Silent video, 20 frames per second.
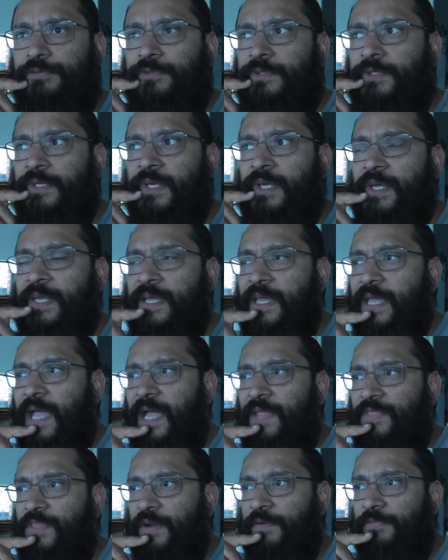and
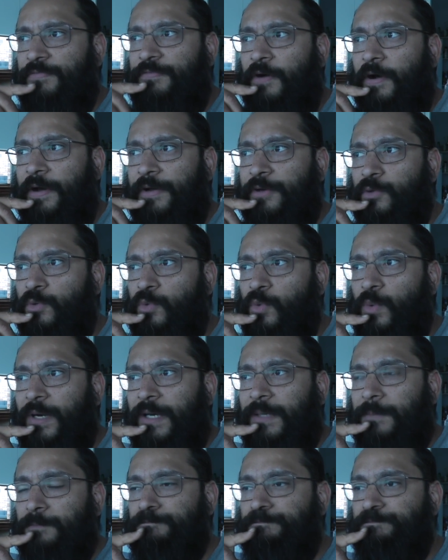then a
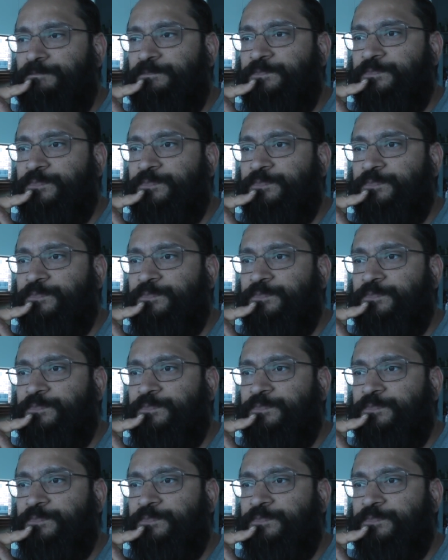final